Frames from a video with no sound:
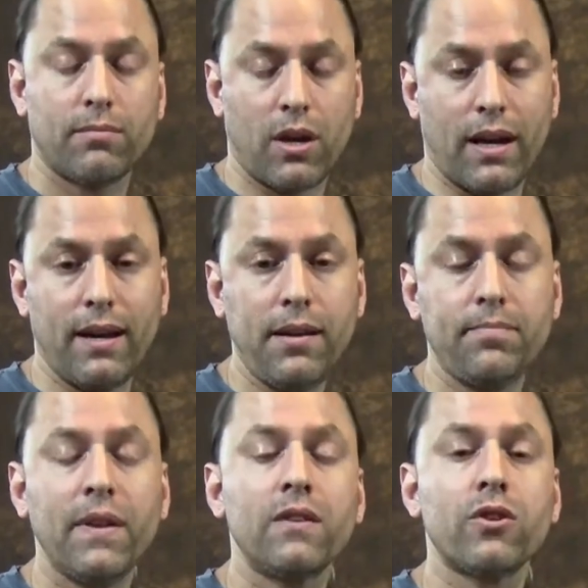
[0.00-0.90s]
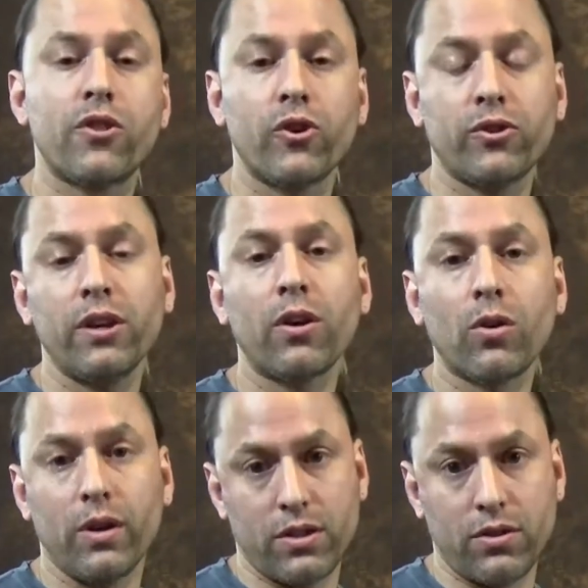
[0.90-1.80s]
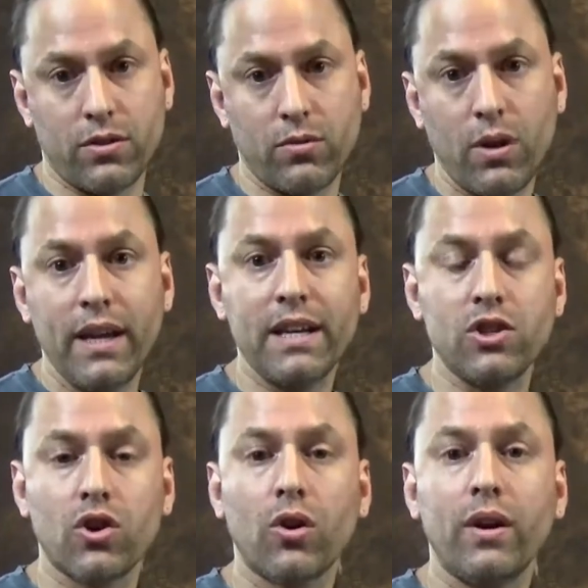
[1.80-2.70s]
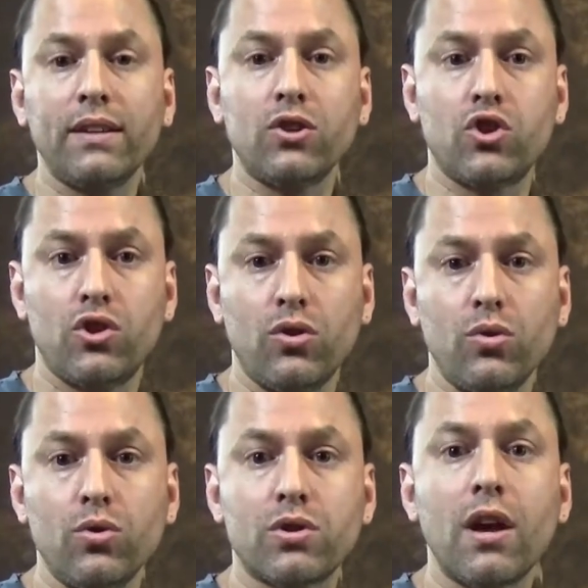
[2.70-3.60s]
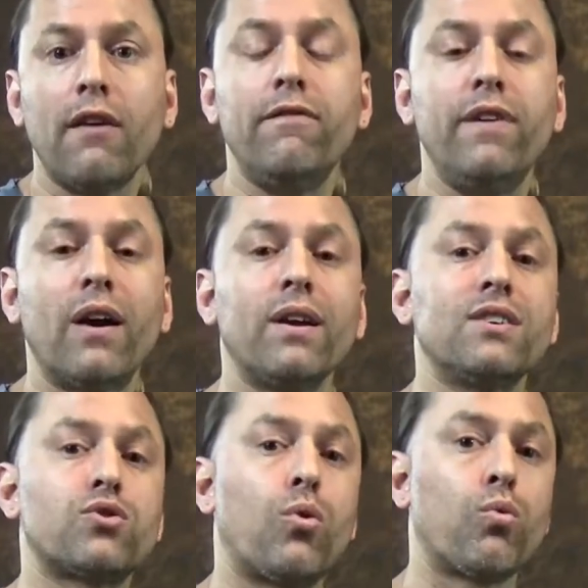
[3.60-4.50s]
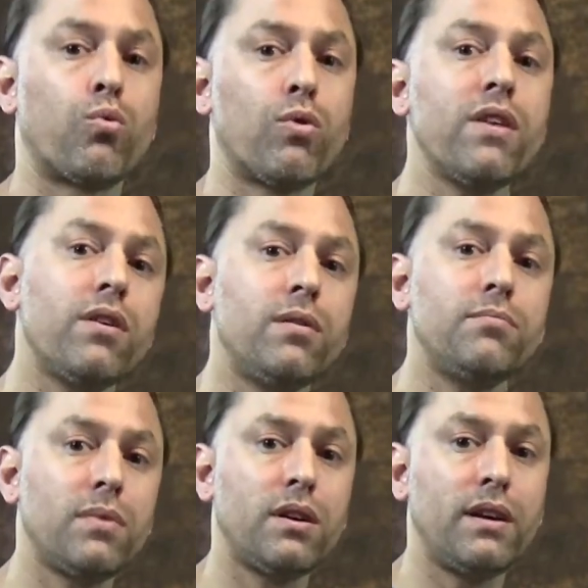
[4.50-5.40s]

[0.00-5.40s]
Okay? The third thing you're going to do is you're going to choose various rhythm